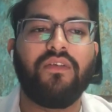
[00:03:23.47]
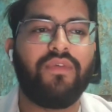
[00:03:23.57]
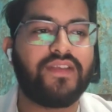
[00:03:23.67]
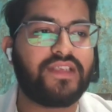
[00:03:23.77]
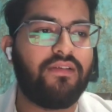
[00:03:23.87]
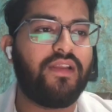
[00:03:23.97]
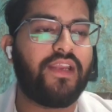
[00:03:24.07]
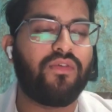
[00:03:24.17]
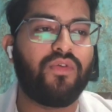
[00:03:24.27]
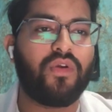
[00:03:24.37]
First, I would
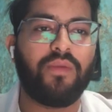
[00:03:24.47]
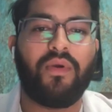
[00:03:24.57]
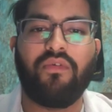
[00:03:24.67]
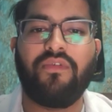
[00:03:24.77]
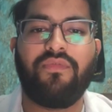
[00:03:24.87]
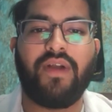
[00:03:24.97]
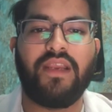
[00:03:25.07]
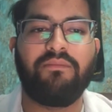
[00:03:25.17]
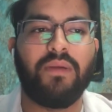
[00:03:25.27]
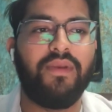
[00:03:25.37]
like to talk about
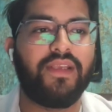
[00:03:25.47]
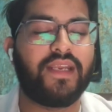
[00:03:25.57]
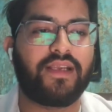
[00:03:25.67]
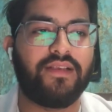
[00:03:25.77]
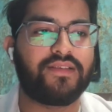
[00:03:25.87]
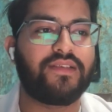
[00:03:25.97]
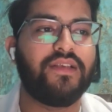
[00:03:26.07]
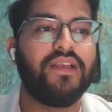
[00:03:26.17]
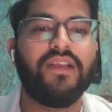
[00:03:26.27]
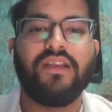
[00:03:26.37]
fine bubbling crackles.
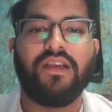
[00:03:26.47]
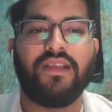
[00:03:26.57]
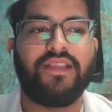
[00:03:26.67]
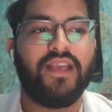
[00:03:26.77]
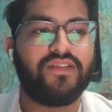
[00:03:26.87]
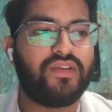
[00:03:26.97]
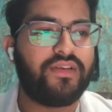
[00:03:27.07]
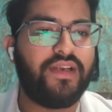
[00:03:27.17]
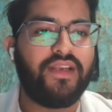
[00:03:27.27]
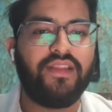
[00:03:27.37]
They are
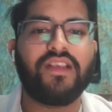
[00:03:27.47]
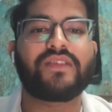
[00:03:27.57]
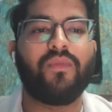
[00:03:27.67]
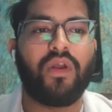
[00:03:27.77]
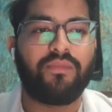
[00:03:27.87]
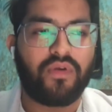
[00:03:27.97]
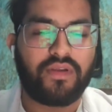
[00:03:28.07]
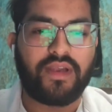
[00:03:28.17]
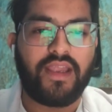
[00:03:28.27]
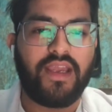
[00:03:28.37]
generated in the small
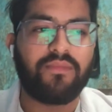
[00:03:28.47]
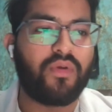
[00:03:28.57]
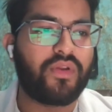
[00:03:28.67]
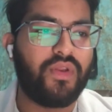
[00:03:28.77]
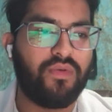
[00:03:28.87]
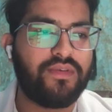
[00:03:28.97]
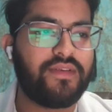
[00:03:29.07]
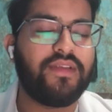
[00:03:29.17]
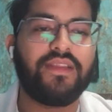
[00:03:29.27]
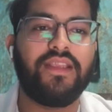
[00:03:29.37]
bronchi and
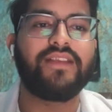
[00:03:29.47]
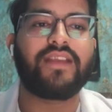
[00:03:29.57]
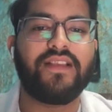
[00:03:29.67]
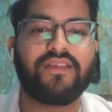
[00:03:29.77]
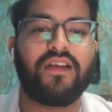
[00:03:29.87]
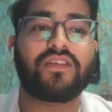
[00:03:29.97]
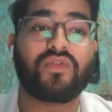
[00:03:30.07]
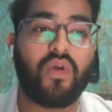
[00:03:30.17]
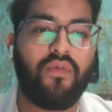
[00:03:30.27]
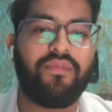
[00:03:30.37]
bronchioles. These rales are
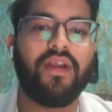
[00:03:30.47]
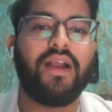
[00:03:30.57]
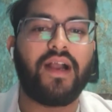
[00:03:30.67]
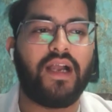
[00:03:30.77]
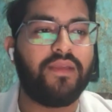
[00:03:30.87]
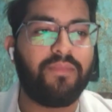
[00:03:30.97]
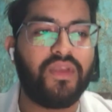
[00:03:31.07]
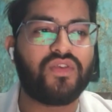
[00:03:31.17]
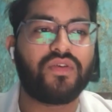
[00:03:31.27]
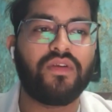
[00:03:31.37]
soft, high
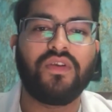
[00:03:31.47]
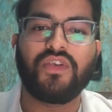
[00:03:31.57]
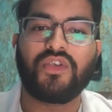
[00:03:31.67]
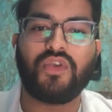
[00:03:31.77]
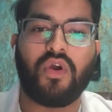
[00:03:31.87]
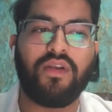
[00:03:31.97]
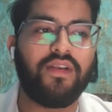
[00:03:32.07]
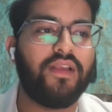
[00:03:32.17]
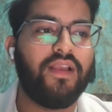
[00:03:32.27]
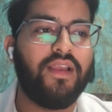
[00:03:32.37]
pitched,
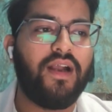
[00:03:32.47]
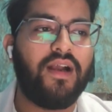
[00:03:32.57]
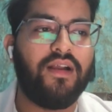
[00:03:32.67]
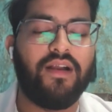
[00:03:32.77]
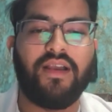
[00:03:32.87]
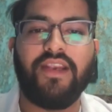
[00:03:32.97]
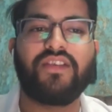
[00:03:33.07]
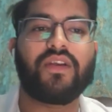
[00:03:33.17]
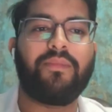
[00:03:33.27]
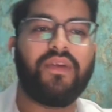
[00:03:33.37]
short,
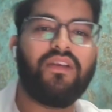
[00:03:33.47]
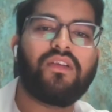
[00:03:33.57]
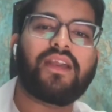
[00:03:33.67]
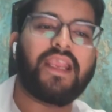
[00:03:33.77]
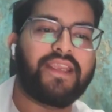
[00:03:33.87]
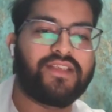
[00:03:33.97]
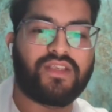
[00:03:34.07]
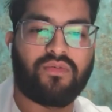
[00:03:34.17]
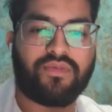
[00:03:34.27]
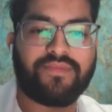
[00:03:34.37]
interrupted cracking
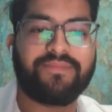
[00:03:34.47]
sound.